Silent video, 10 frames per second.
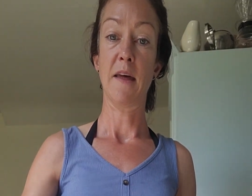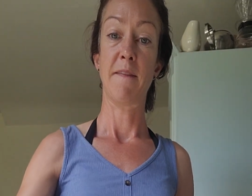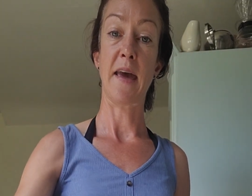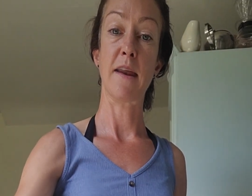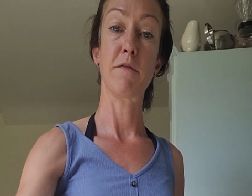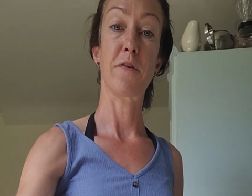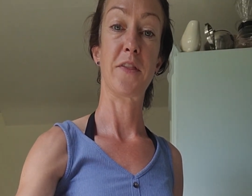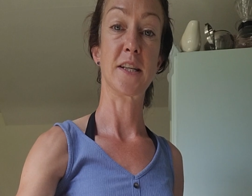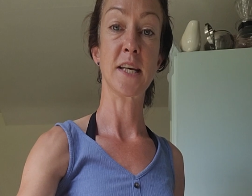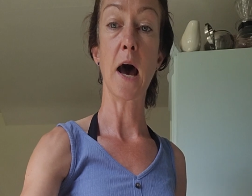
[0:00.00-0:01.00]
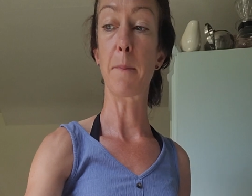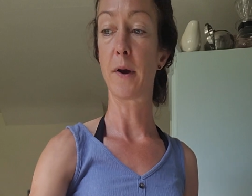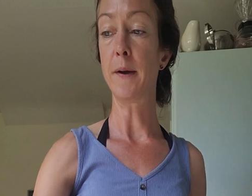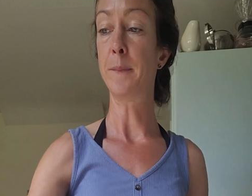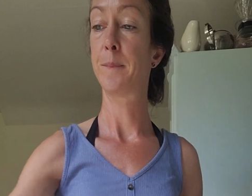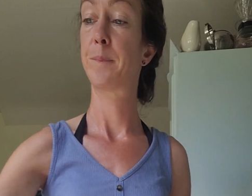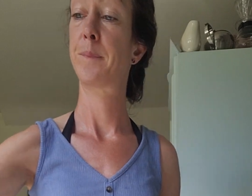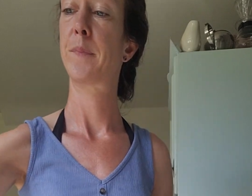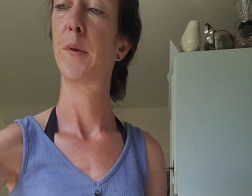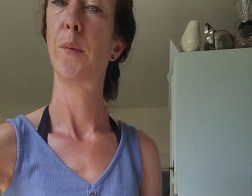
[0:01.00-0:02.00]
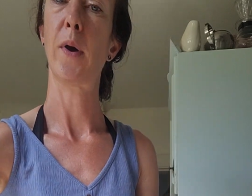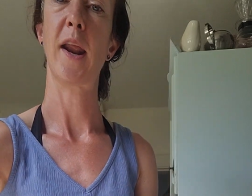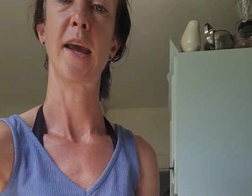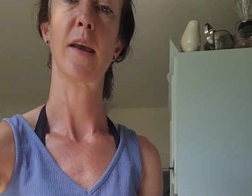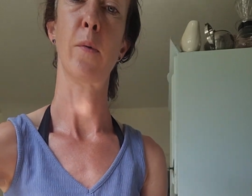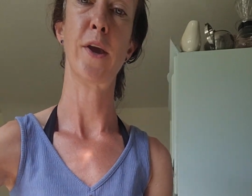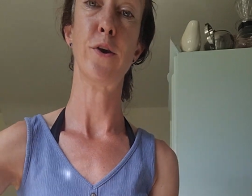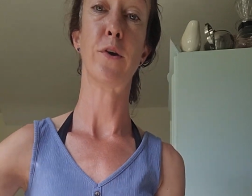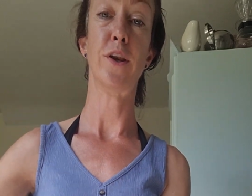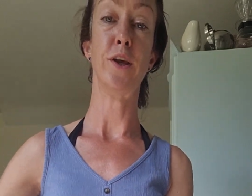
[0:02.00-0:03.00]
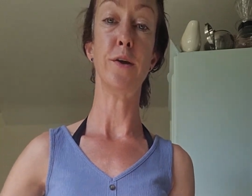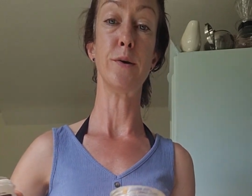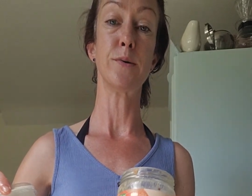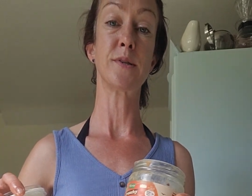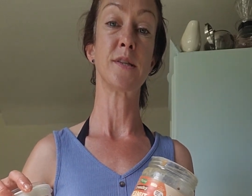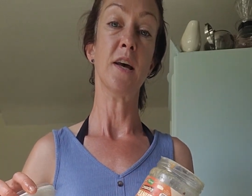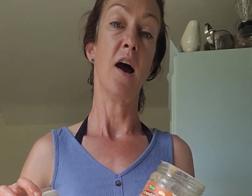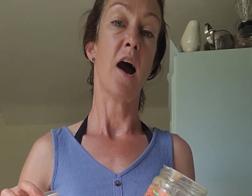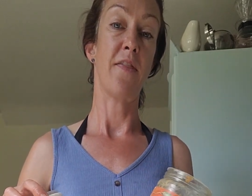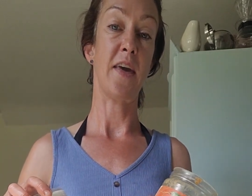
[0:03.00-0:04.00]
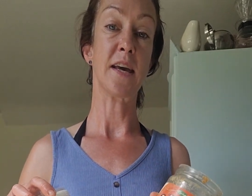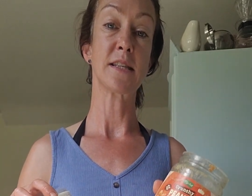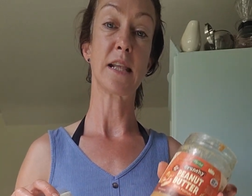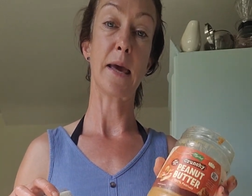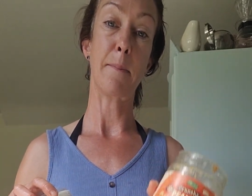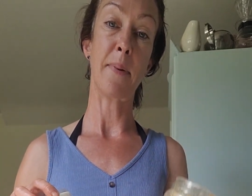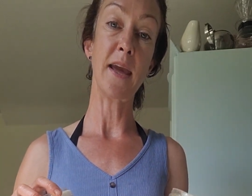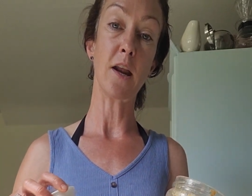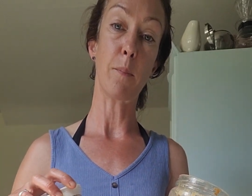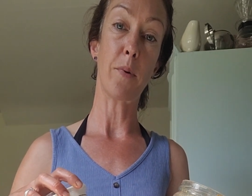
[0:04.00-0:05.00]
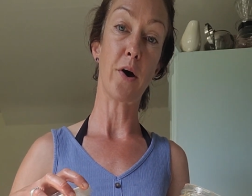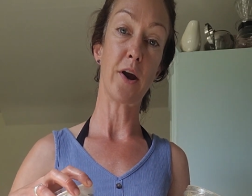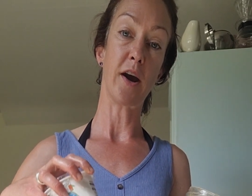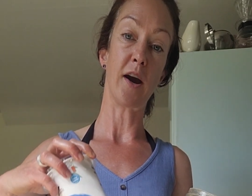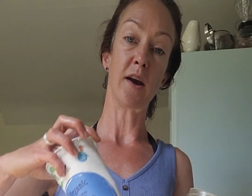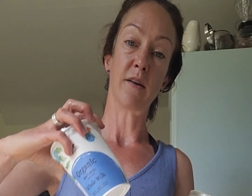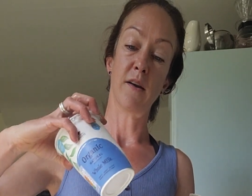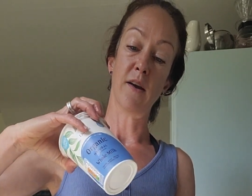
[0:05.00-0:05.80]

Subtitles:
Then for the topper, what you can use are things like peanut butter,